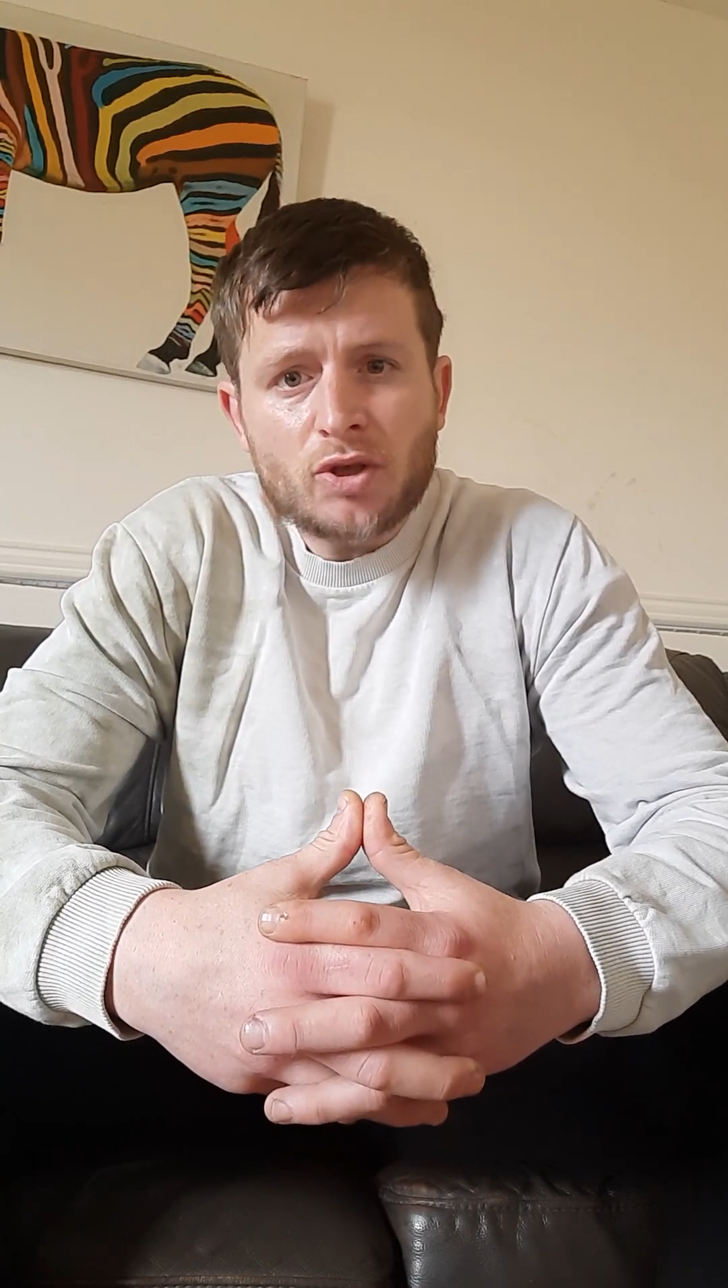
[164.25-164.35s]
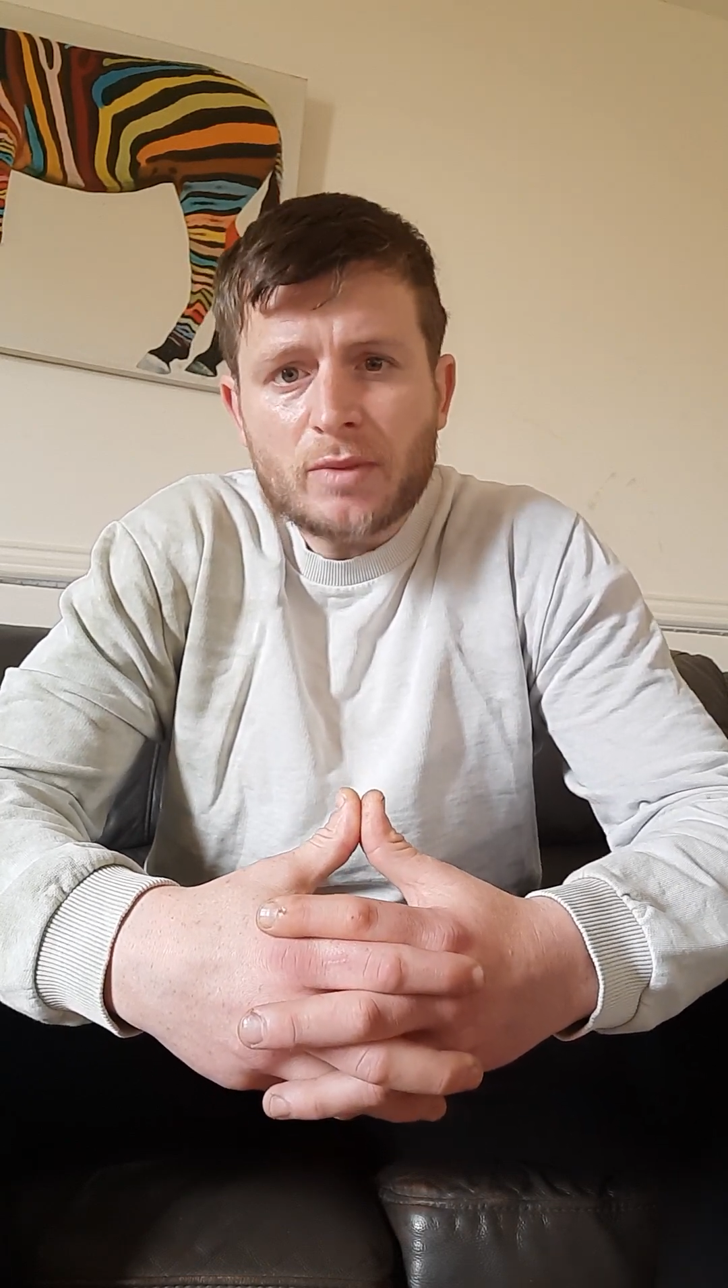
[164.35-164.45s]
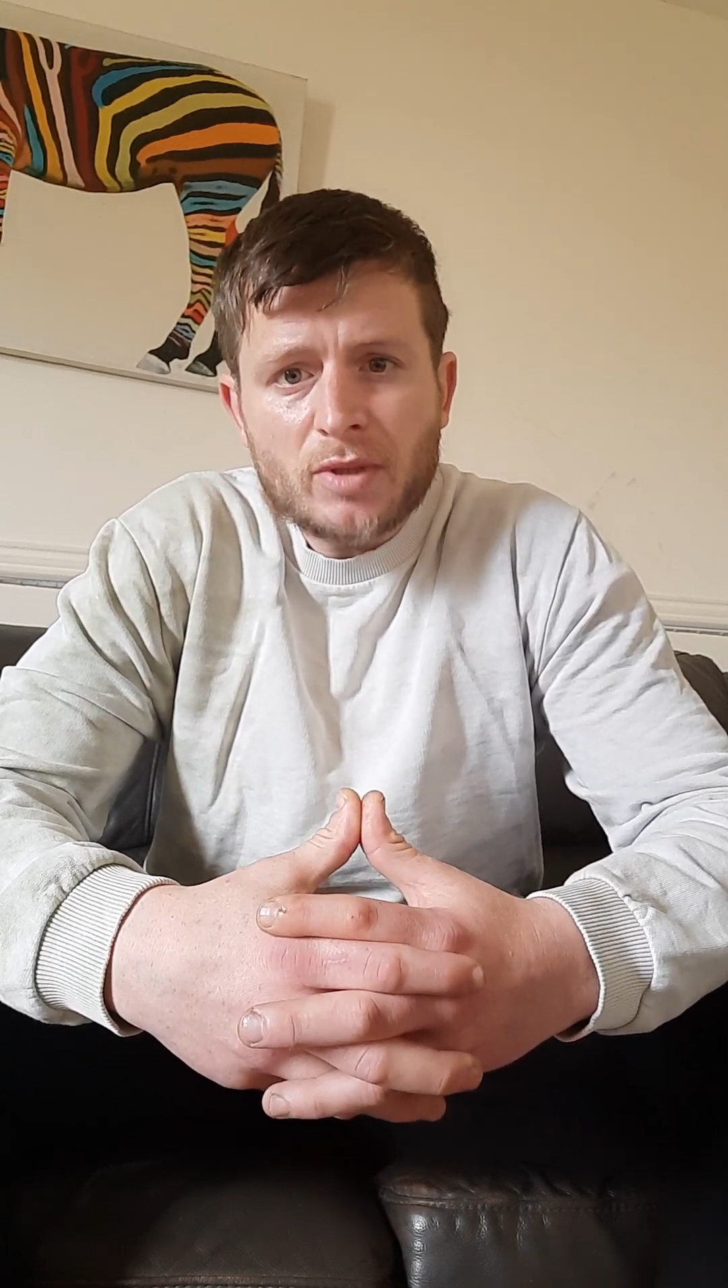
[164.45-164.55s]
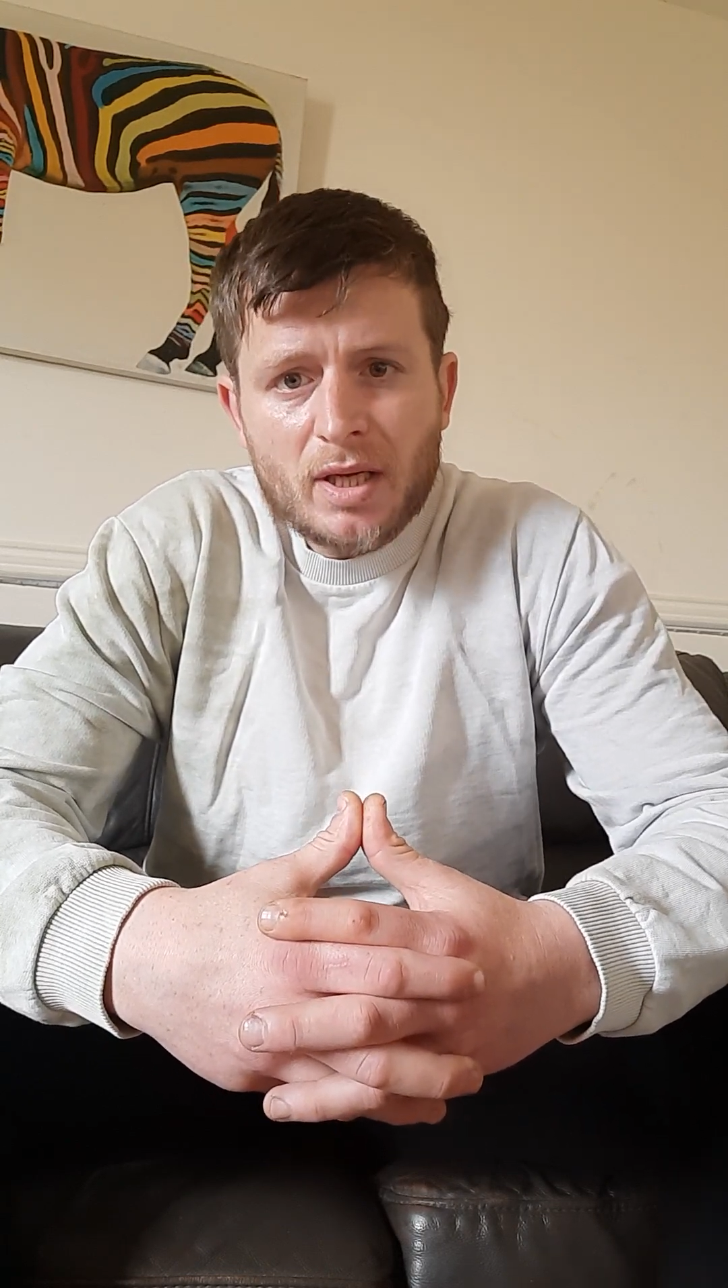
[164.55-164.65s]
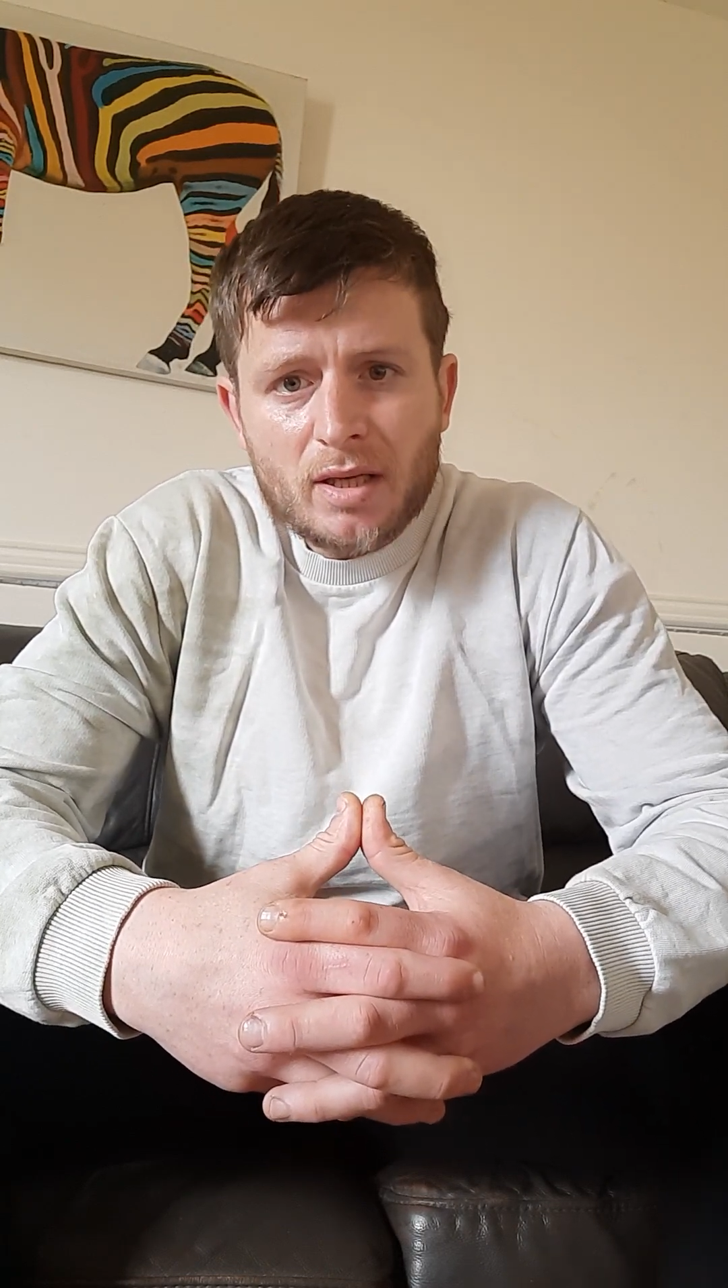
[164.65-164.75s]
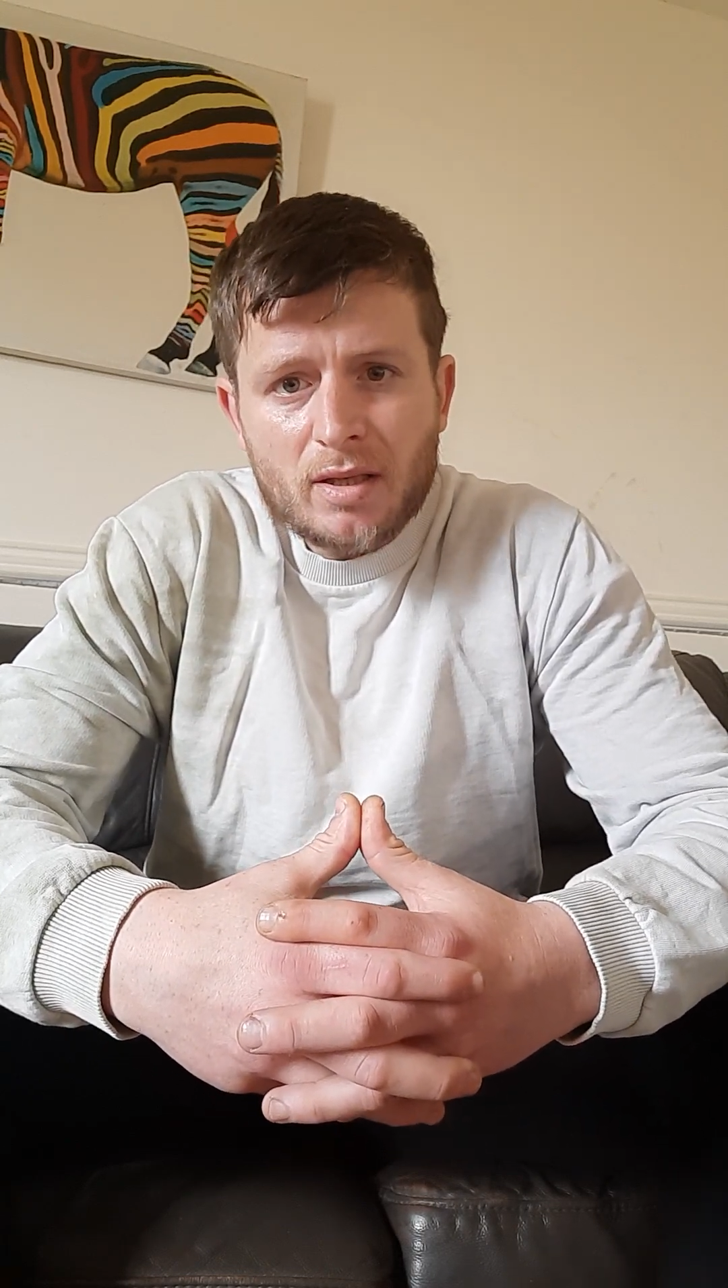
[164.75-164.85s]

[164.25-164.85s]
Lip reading: good about that.